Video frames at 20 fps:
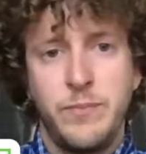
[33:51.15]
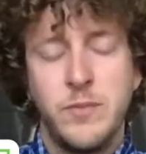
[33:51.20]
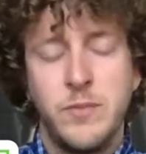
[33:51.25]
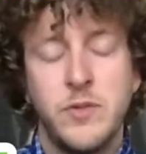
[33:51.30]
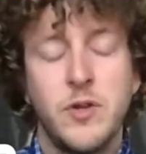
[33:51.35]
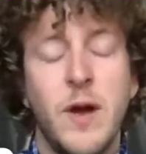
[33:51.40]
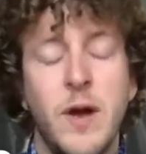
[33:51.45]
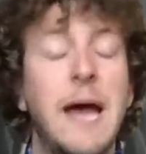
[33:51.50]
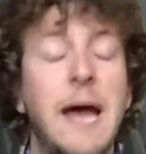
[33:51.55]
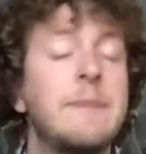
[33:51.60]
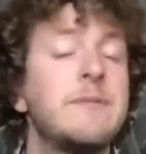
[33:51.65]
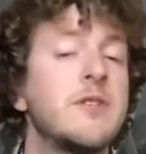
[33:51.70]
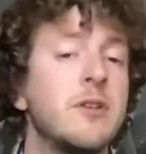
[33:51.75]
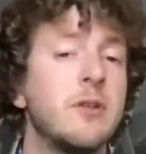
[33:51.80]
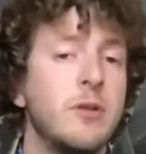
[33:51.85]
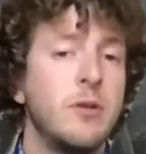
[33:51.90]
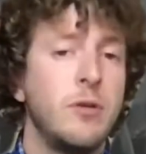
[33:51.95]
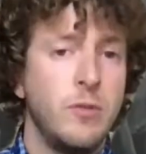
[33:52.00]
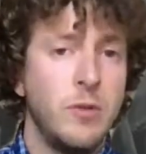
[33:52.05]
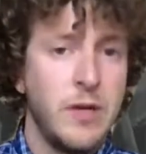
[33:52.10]
So
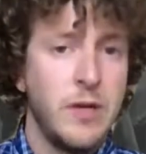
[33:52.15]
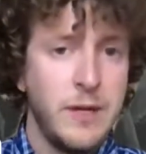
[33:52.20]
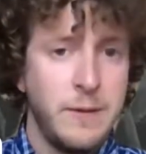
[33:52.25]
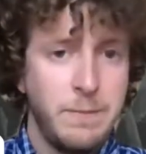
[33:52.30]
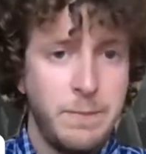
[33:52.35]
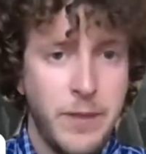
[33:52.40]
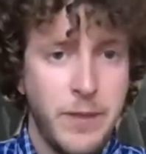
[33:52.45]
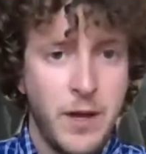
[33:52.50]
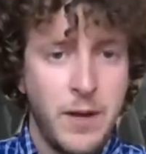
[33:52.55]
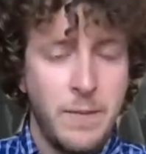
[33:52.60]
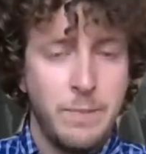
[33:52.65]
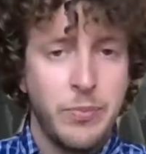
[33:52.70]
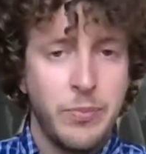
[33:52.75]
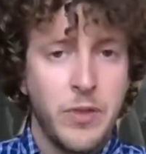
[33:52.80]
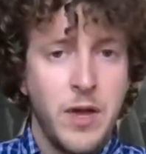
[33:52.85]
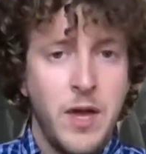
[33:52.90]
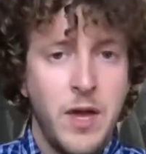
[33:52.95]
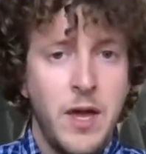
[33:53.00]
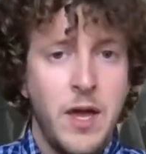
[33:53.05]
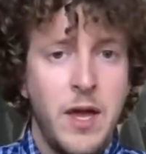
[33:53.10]
absolutely.
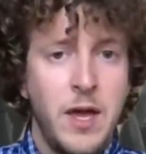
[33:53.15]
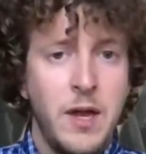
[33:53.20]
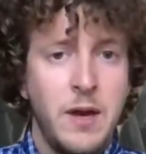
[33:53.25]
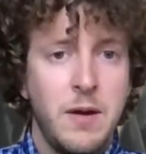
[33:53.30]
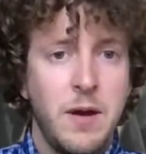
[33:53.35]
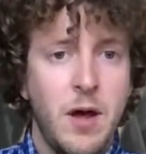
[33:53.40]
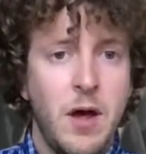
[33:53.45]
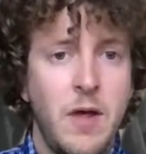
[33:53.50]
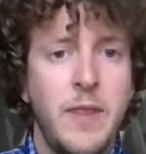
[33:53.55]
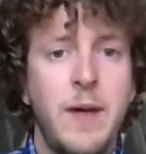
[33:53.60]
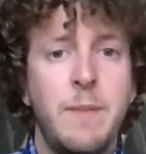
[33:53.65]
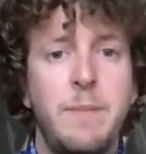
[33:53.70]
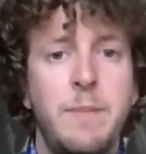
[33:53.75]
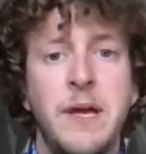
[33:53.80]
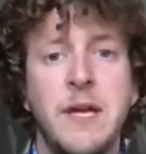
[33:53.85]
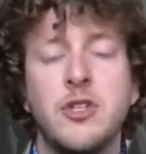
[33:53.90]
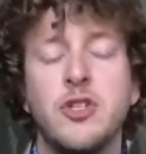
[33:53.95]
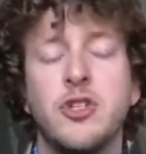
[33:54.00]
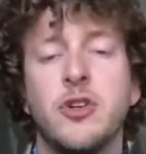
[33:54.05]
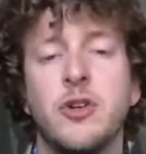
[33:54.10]
And on that
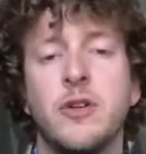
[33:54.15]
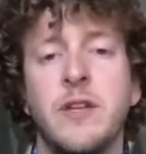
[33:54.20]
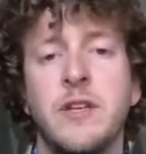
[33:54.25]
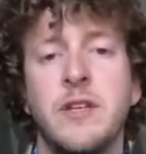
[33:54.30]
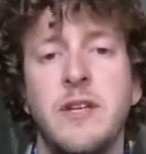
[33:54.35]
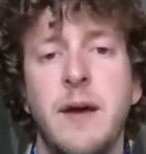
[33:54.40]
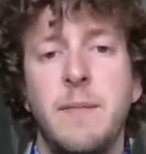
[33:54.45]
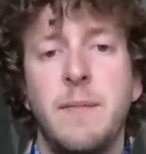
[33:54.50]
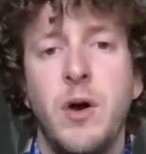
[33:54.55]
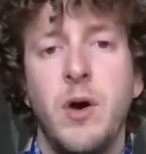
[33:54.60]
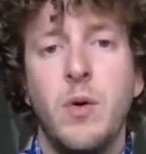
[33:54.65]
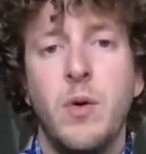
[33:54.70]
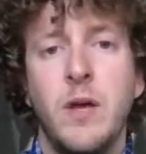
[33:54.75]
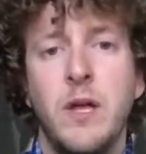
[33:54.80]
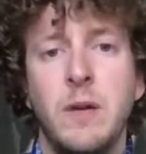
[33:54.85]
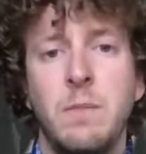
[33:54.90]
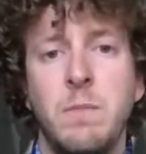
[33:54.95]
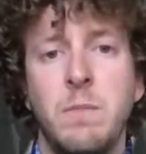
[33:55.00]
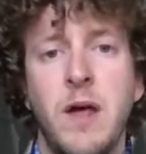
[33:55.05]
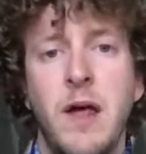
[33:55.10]
page during the demo,
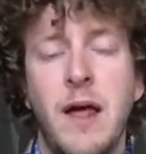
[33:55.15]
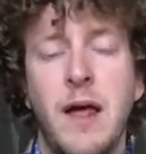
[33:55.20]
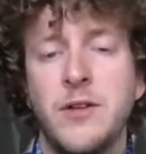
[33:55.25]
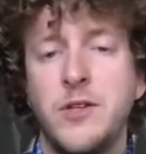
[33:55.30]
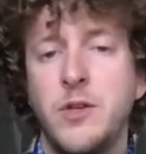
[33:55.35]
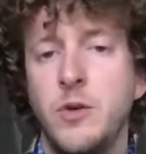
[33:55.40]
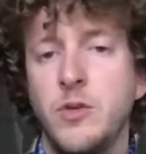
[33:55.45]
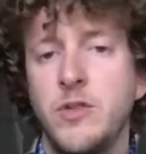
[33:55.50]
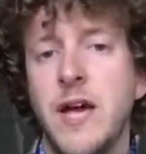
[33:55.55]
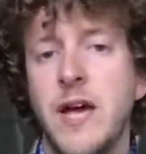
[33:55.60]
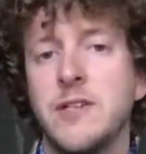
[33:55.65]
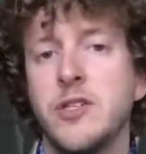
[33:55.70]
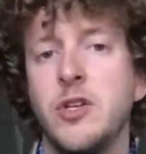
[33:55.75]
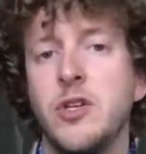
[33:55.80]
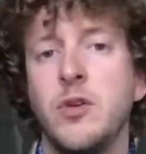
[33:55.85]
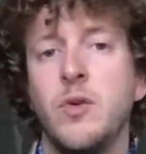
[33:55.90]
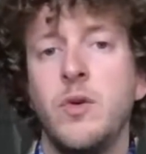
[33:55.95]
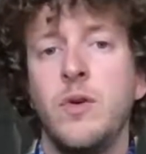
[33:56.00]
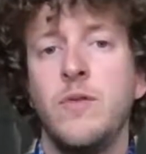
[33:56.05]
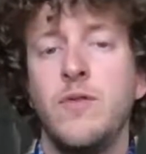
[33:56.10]
it was asking
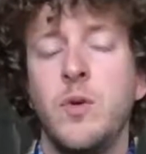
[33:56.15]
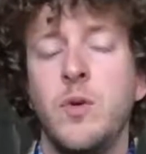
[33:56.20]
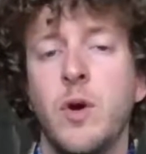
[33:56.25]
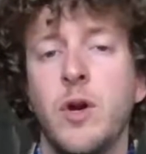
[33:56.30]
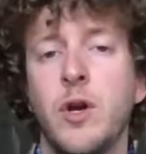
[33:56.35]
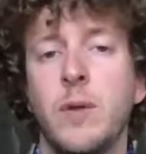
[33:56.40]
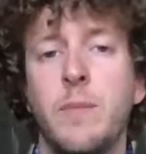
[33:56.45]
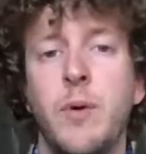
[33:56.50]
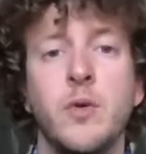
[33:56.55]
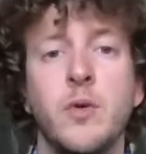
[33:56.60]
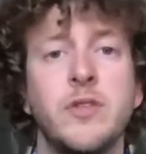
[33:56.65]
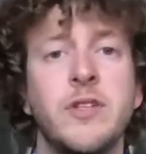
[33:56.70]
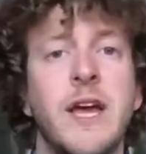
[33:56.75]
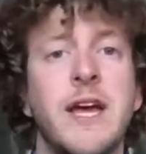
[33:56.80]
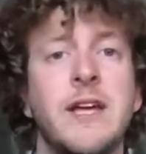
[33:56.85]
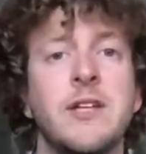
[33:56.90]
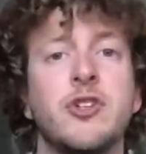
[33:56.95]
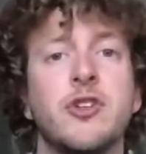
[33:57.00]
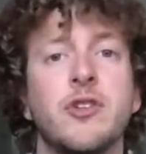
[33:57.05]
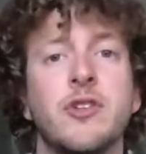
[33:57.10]
you if you wanted to post
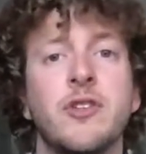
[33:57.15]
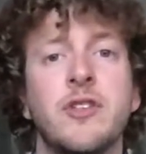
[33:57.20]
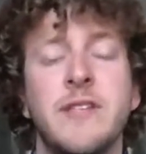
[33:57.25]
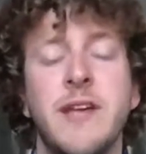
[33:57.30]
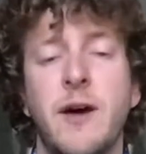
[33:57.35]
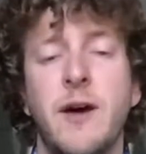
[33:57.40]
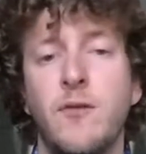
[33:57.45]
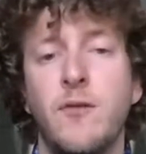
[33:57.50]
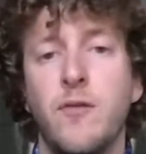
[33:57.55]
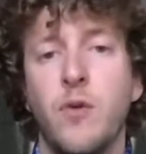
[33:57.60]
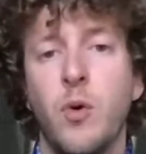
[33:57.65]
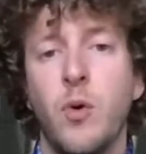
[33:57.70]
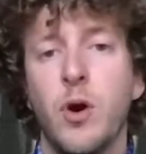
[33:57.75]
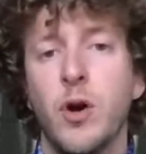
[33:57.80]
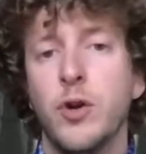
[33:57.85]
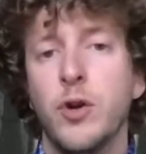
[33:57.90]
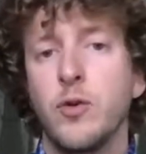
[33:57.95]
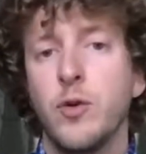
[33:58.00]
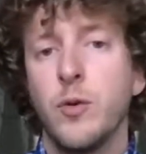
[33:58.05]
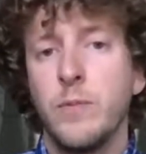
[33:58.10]
as yourself or
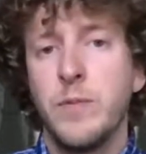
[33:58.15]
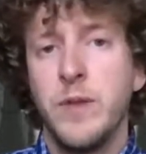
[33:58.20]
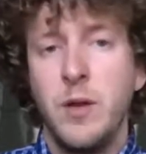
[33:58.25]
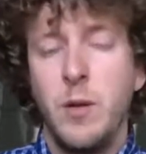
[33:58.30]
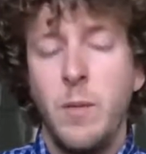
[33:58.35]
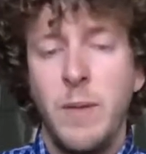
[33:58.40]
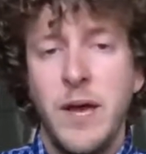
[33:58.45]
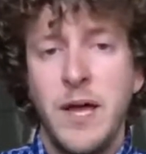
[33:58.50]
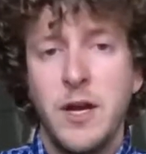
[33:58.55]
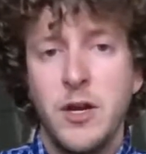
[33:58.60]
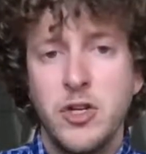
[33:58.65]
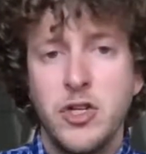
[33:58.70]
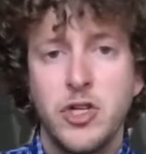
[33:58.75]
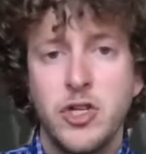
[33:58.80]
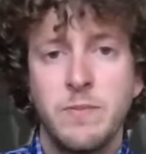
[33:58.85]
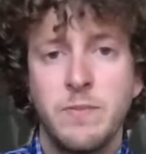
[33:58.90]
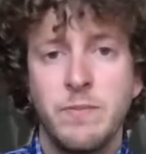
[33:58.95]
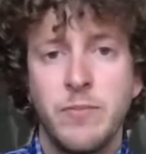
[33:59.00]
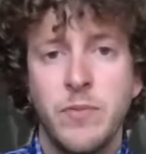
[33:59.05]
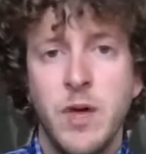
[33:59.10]
a group that you
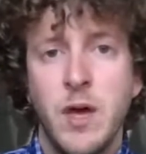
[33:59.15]
manage.